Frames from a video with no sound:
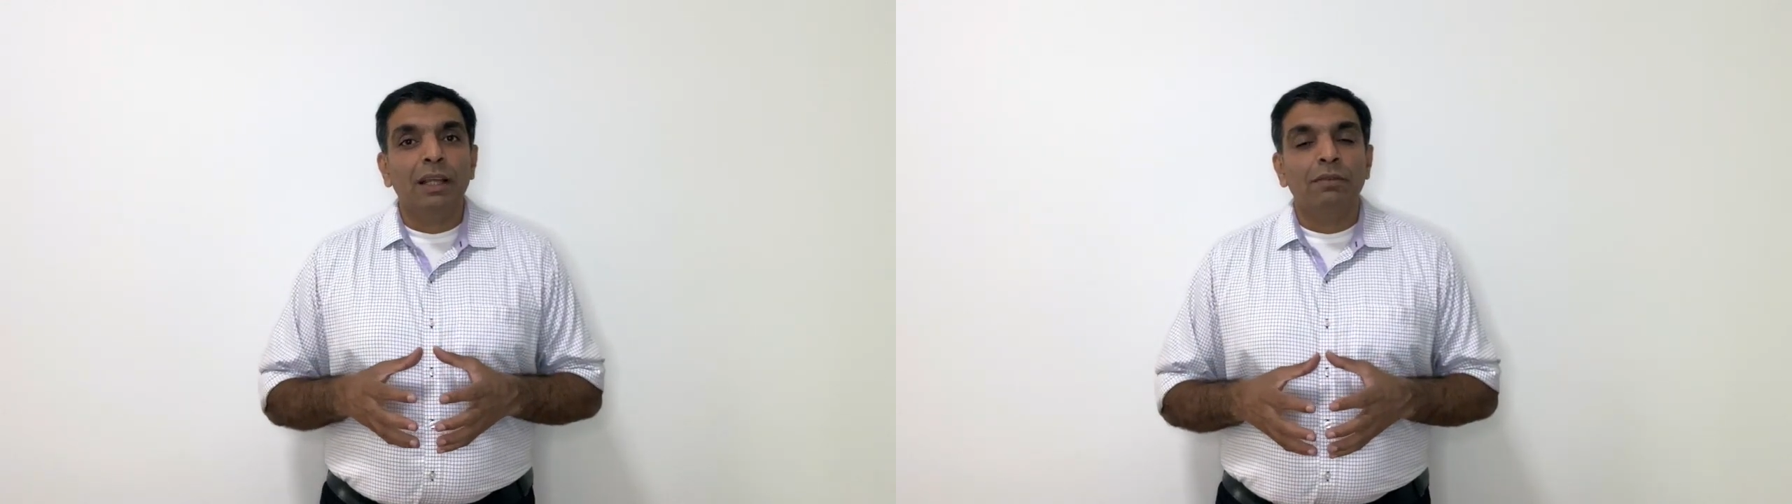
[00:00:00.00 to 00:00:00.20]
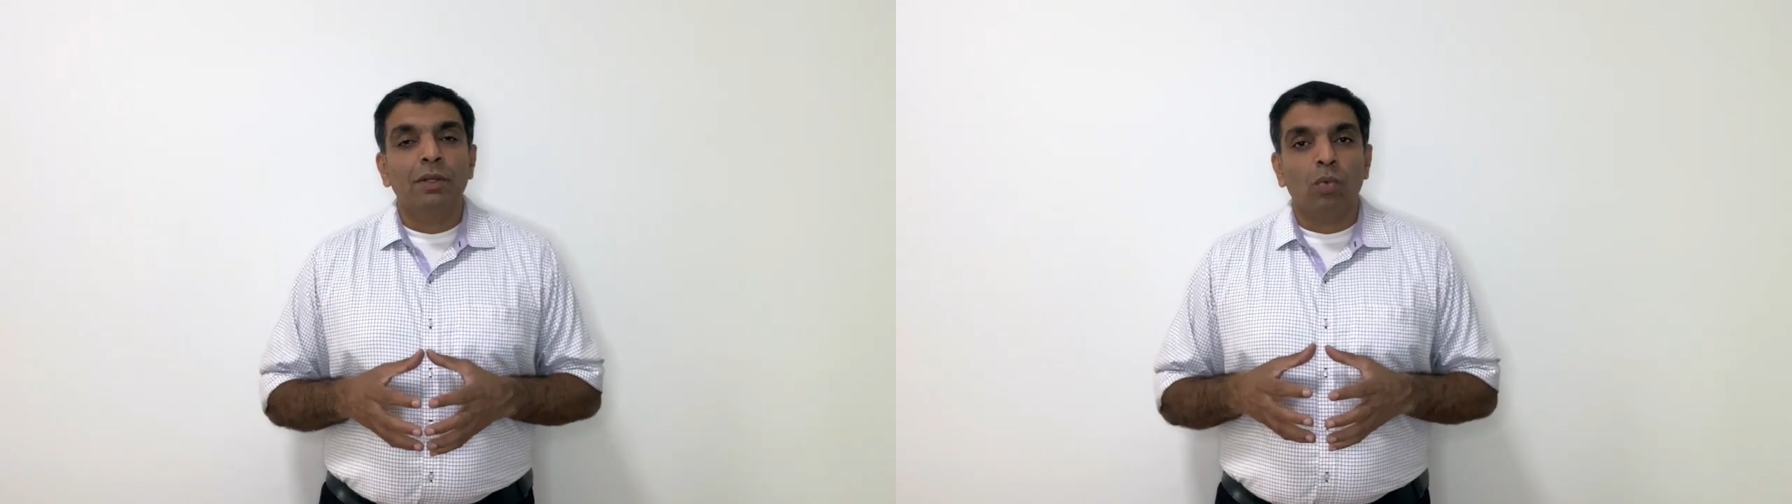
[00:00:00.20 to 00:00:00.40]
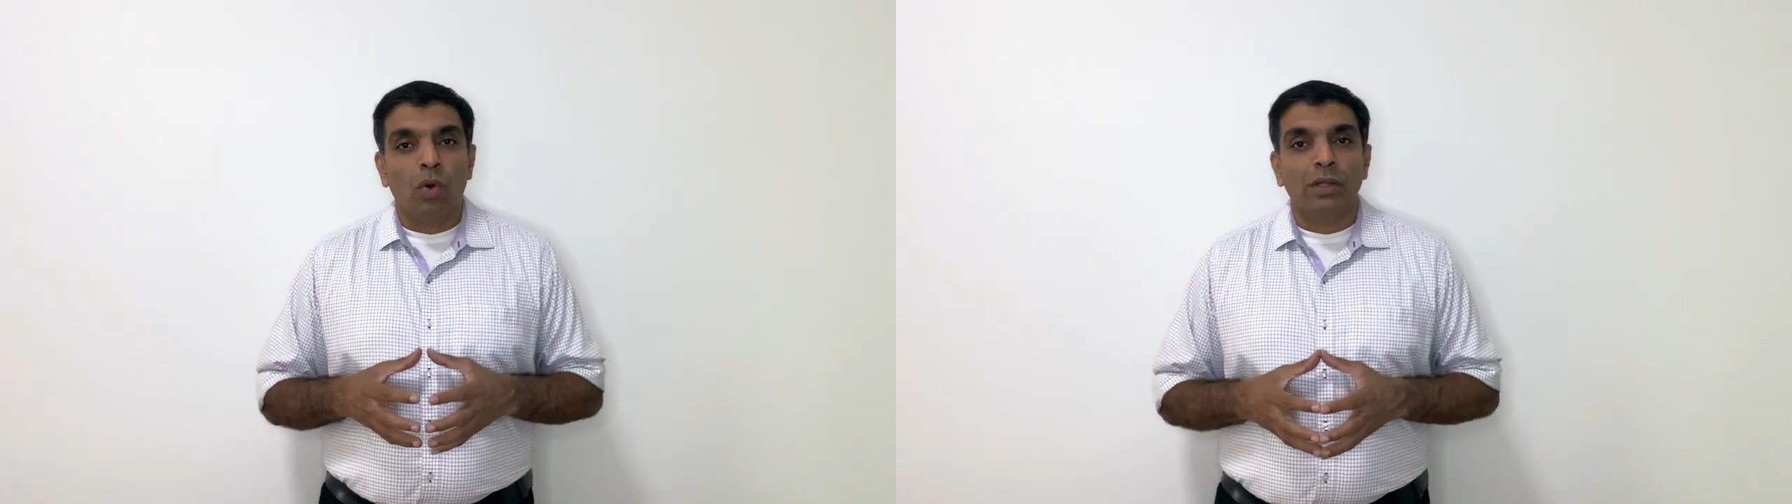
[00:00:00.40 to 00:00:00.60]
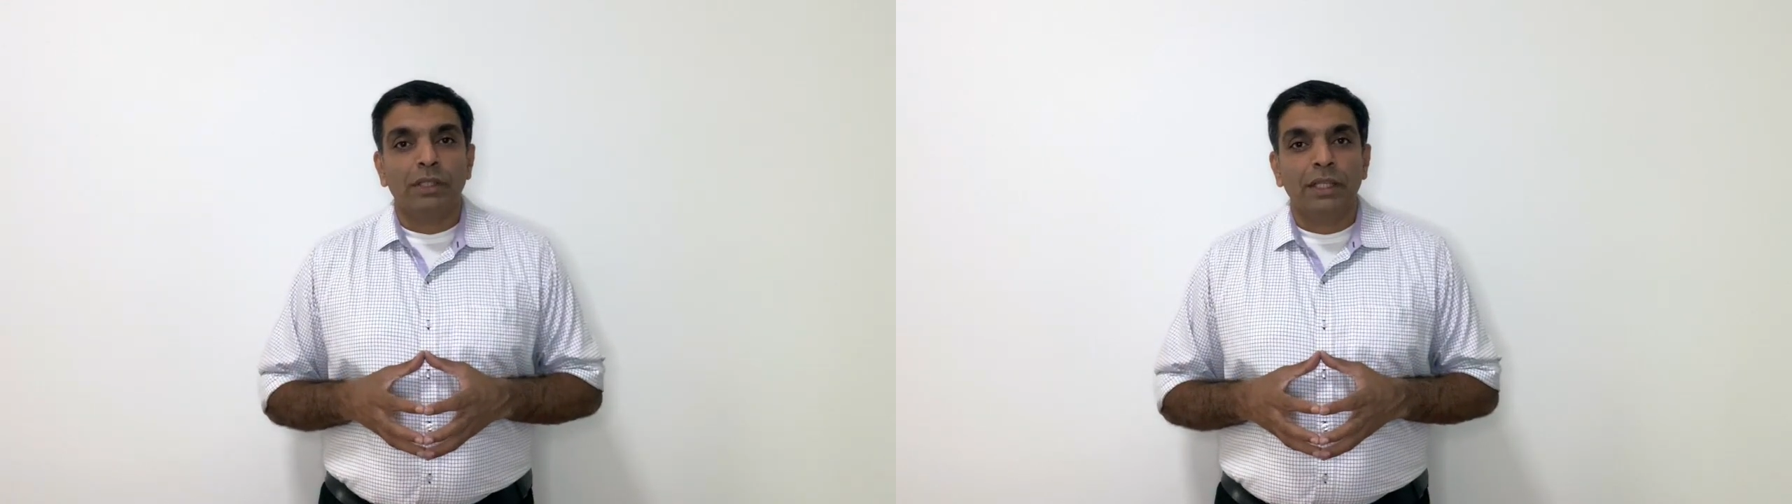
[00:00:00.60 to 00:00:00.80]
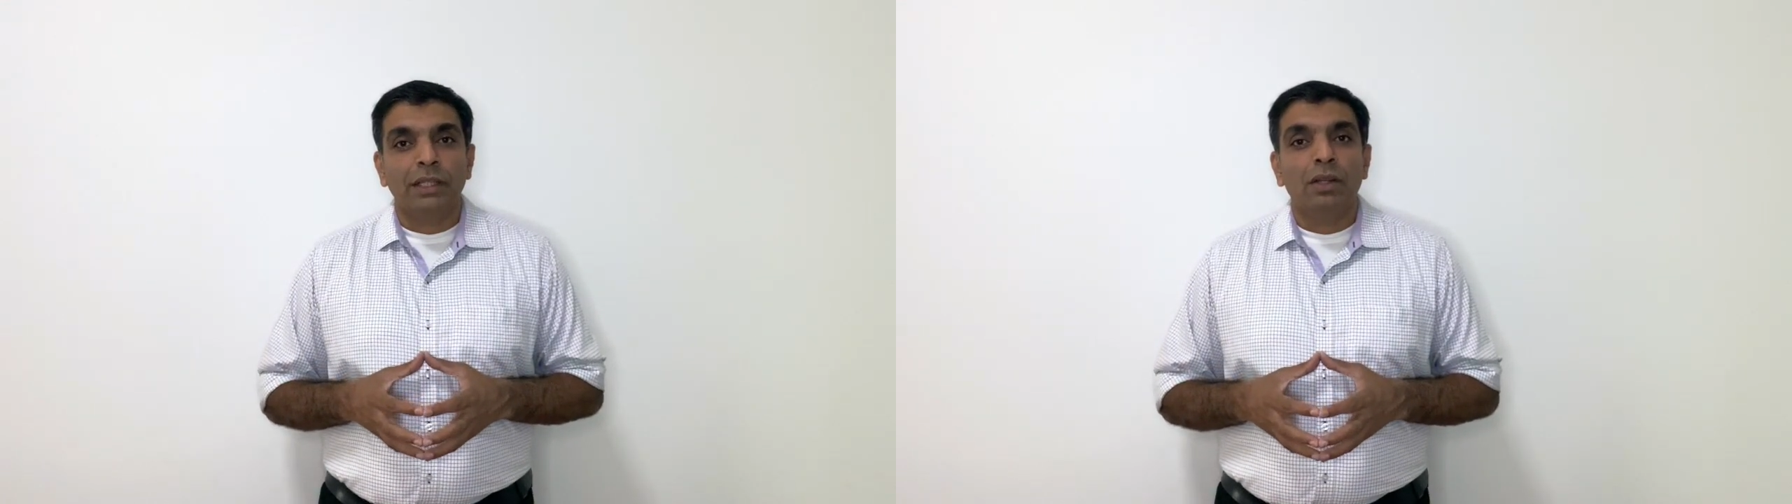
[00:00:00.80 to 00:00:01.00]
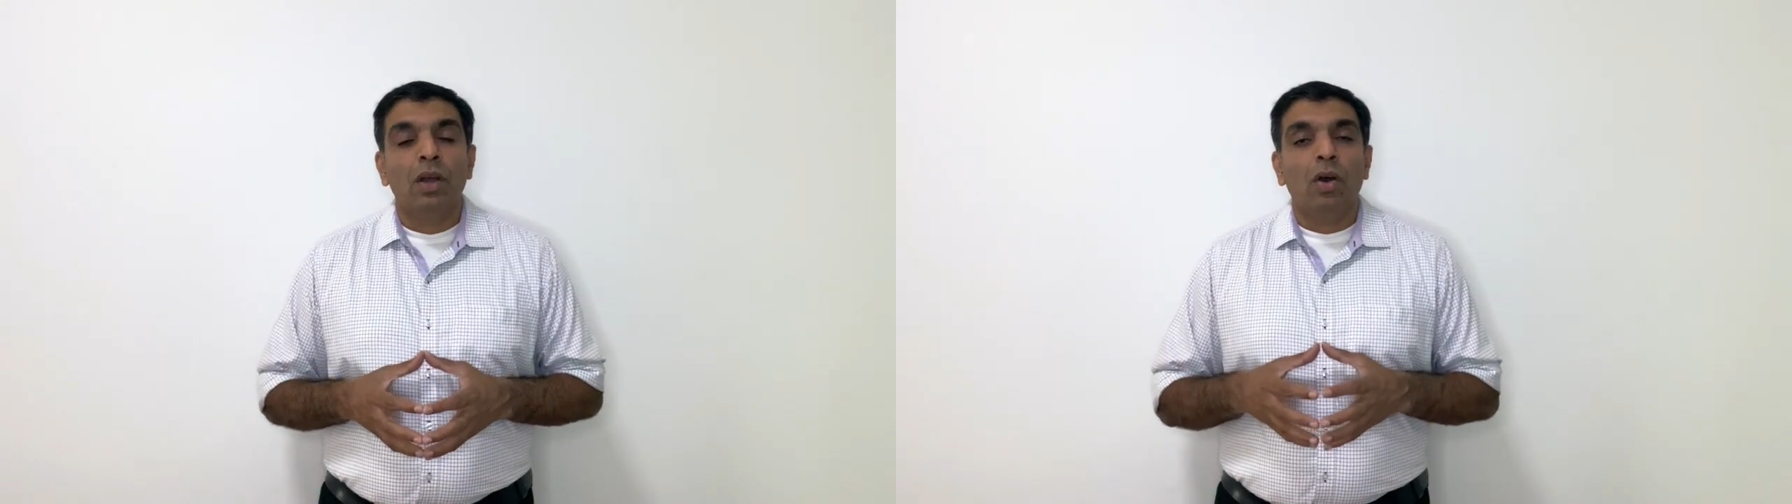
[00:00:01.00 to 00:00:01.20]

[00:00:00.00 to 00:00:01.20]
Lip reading: level quarantine